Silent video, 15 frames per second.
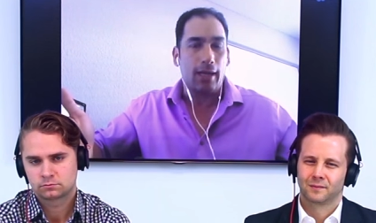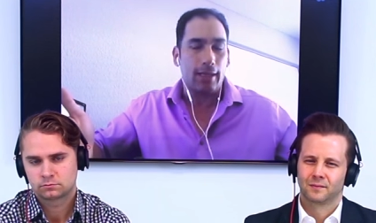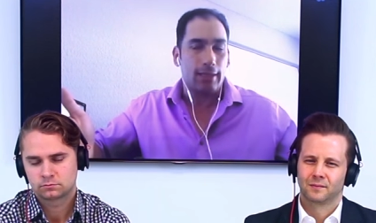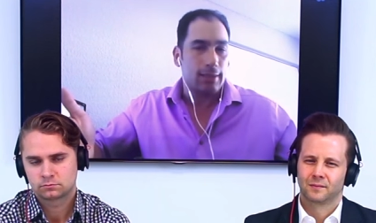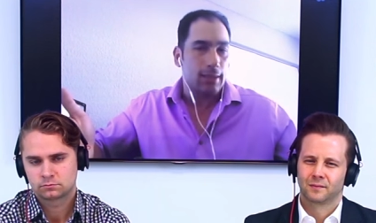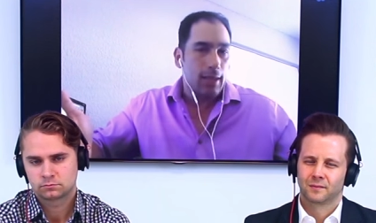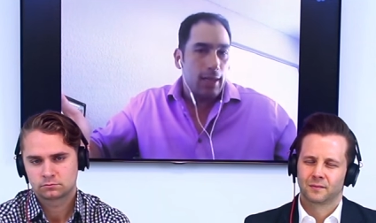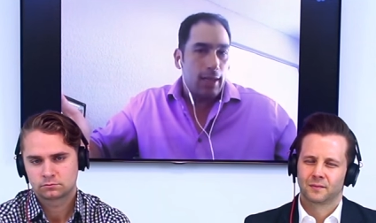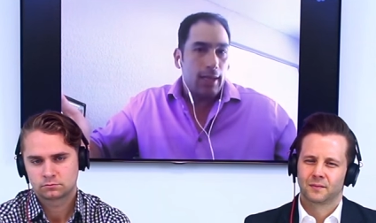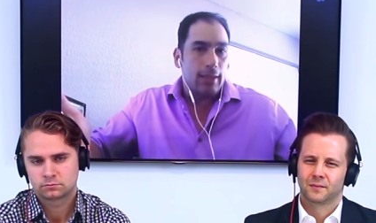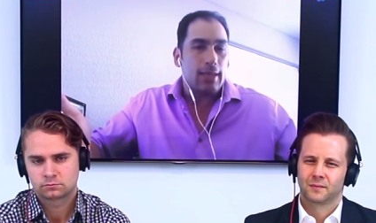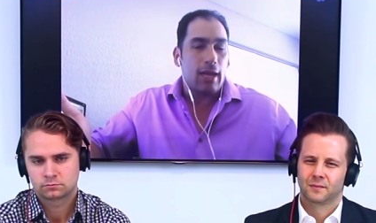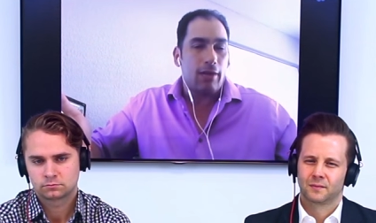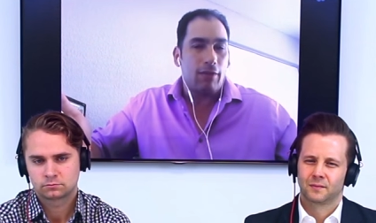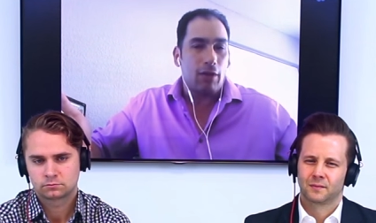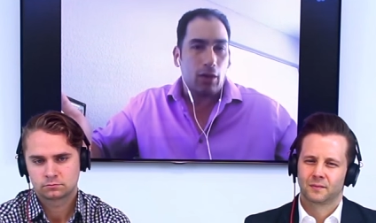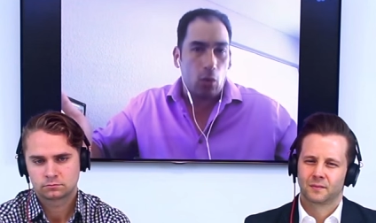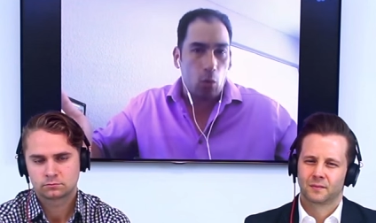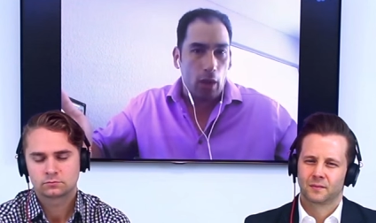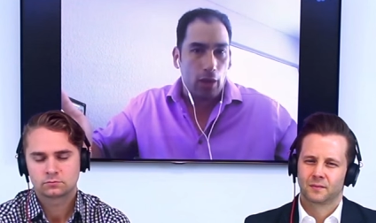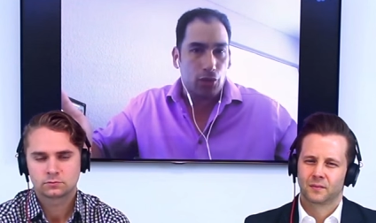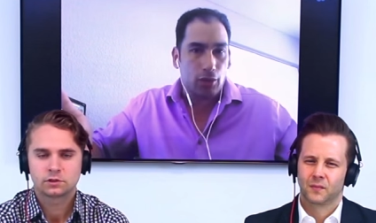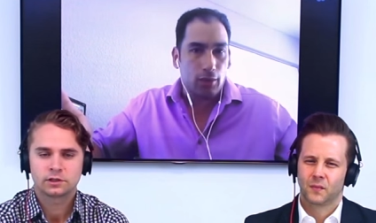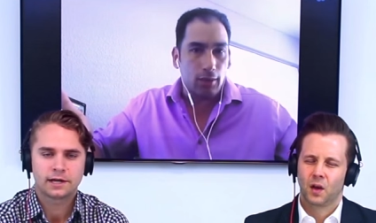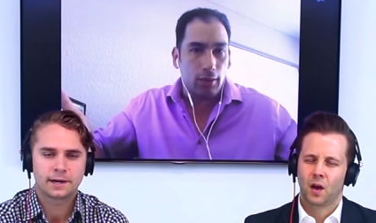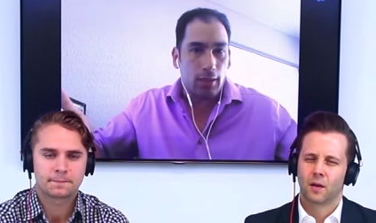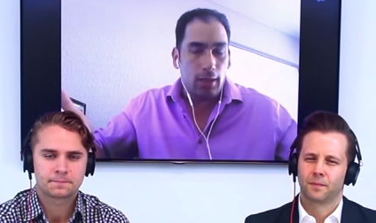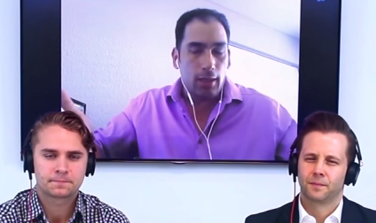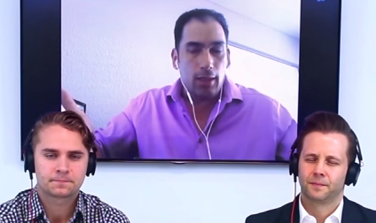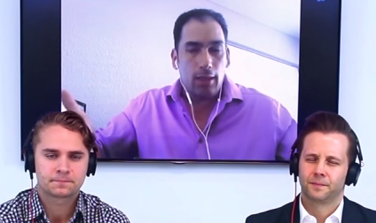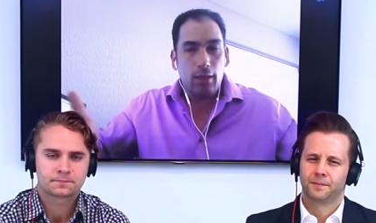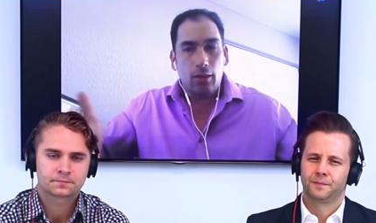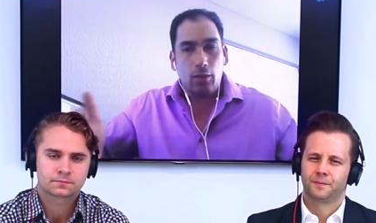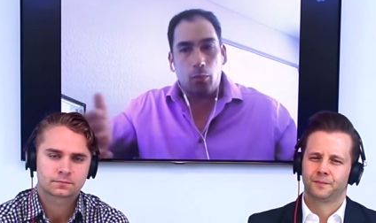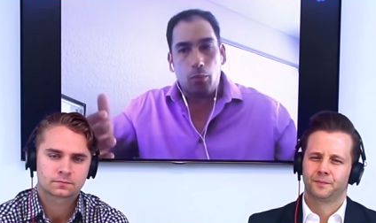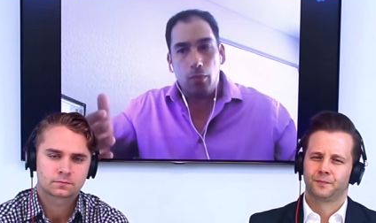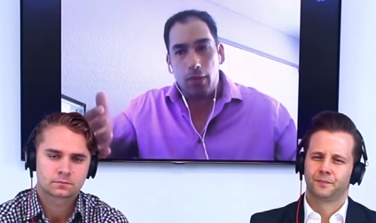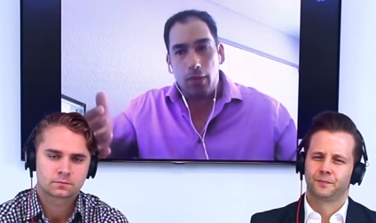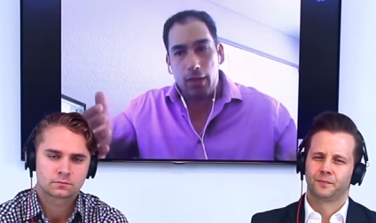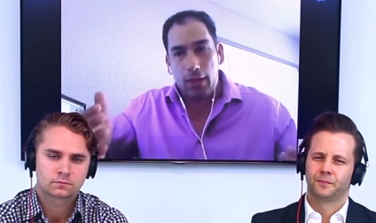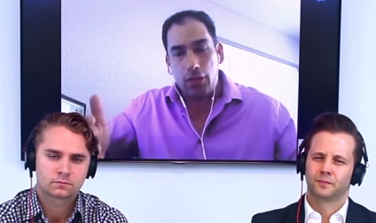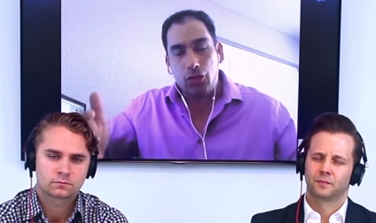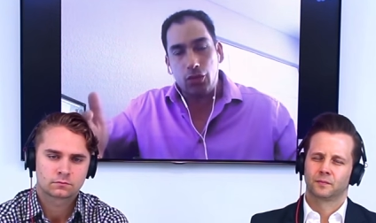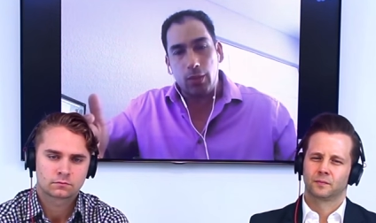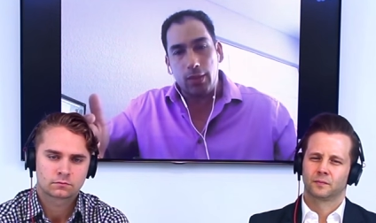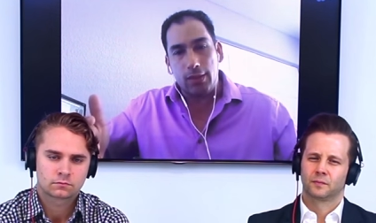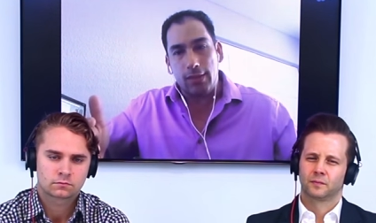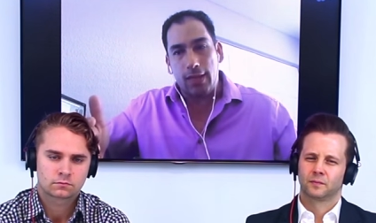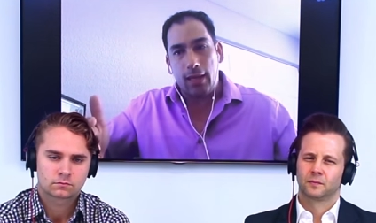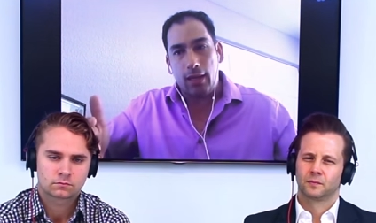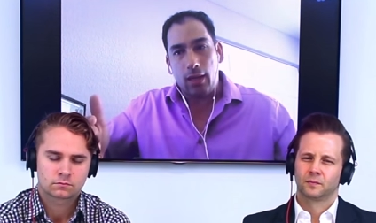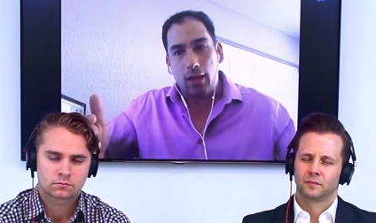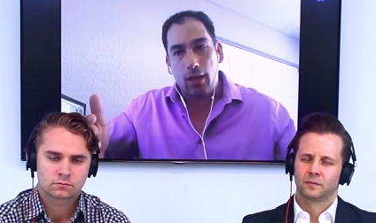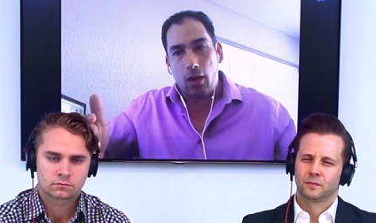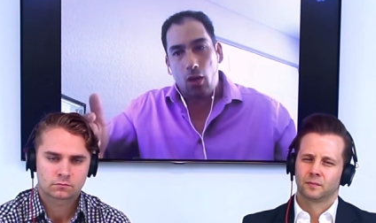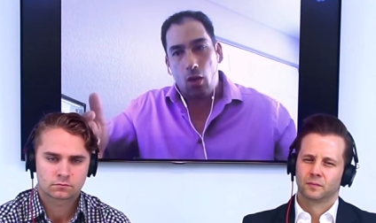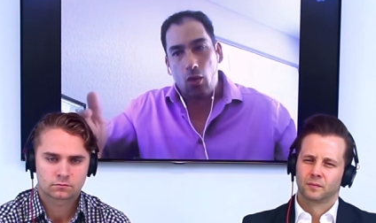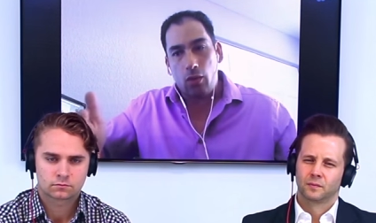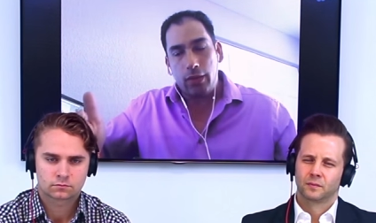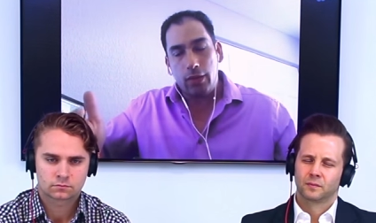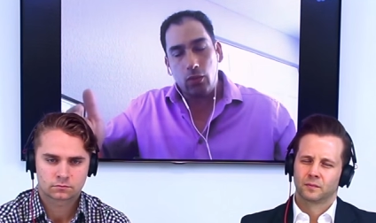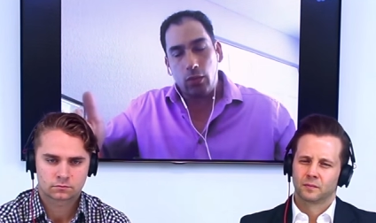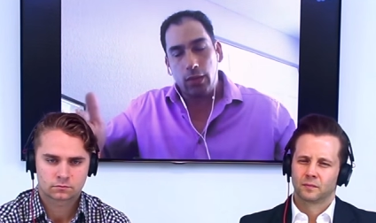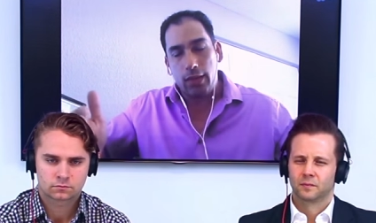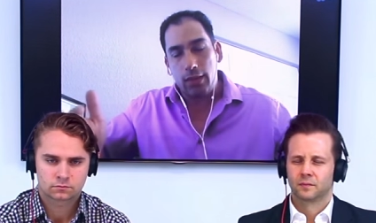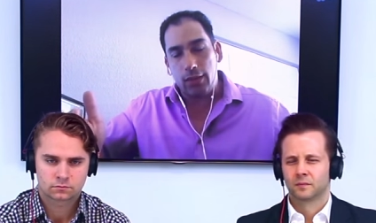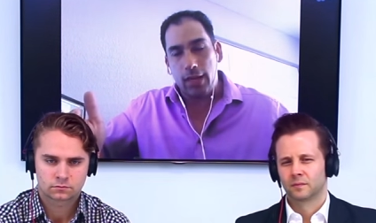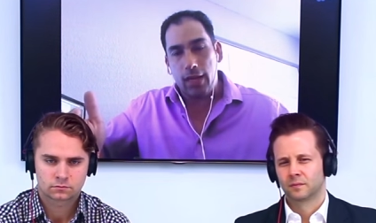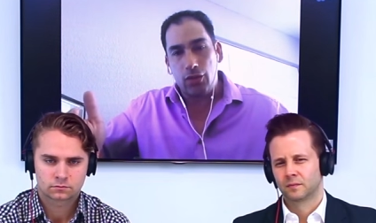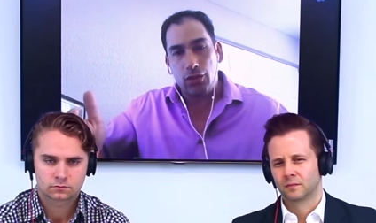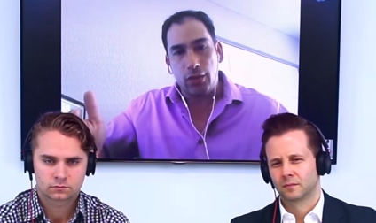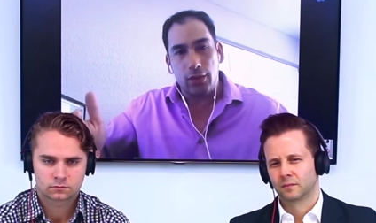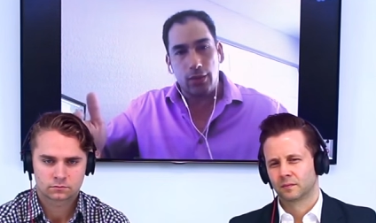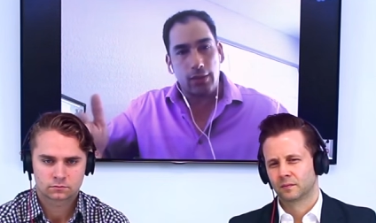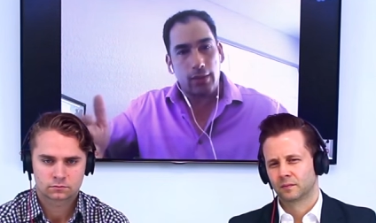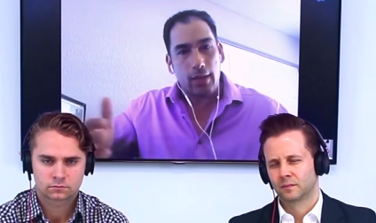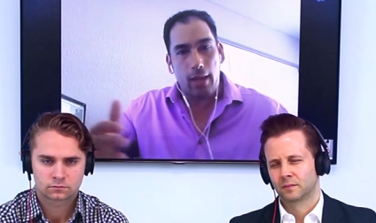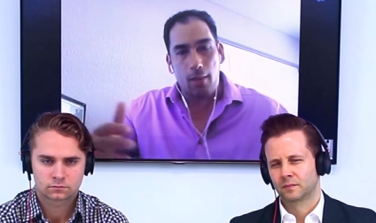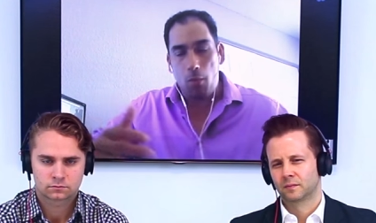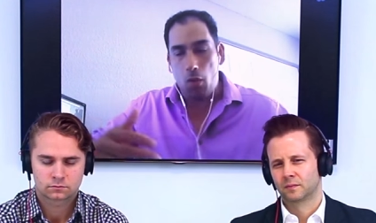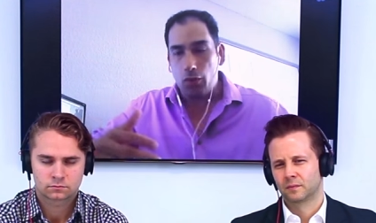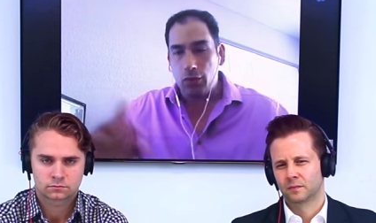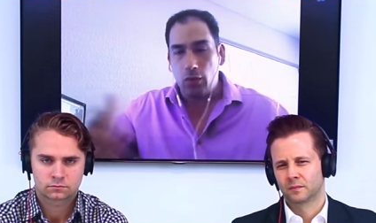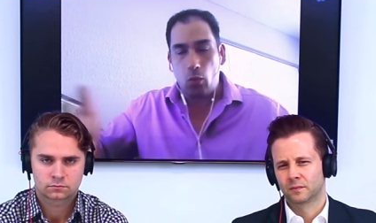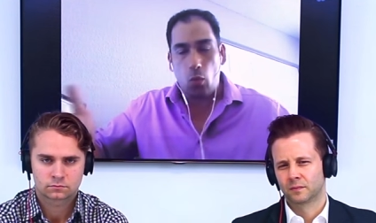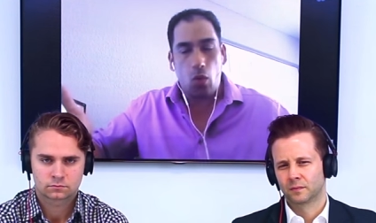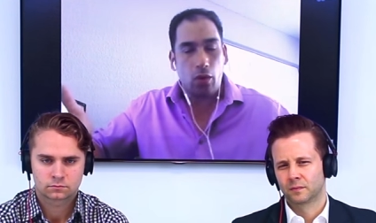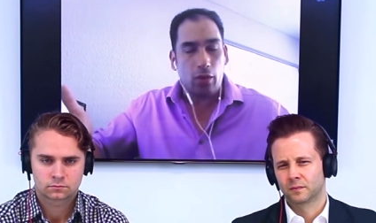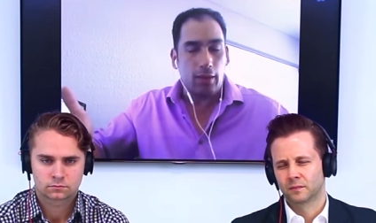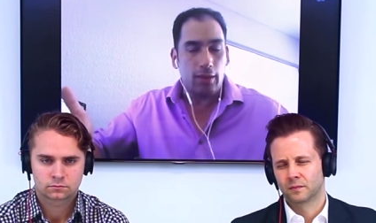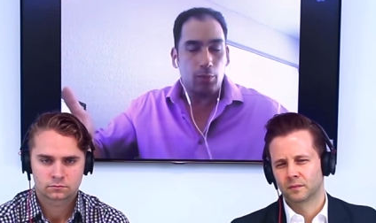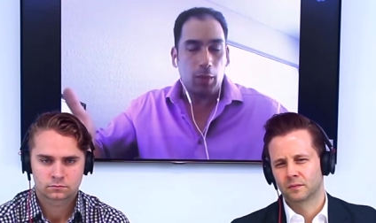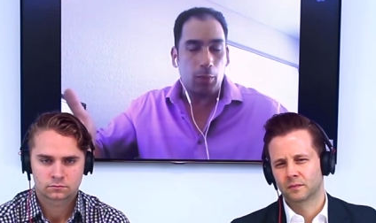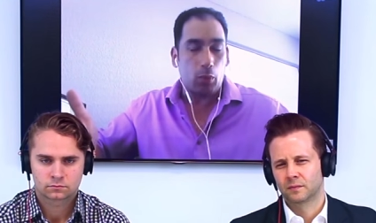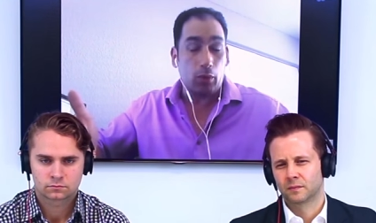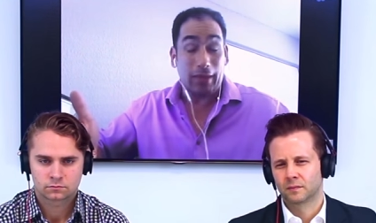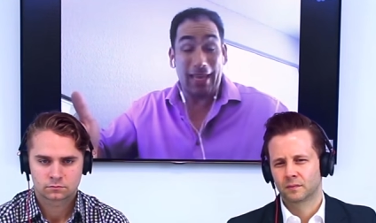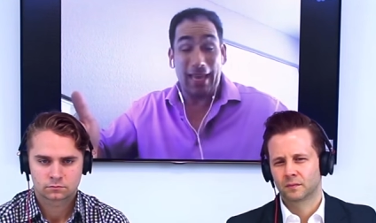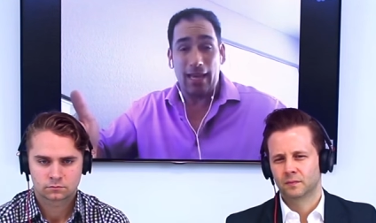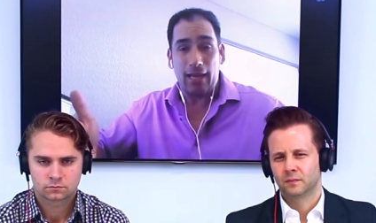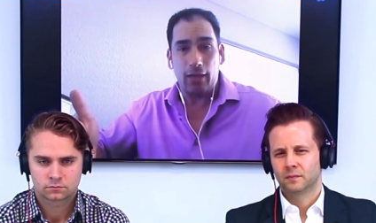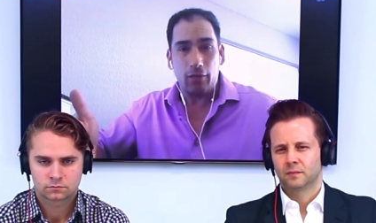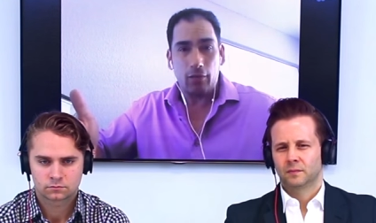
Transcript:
Speaker 1: it's it's not even a question.
Speaker 2: Yeah. The,
Speaker 1: the issue is is that all these organizations and most of the water these people are getting,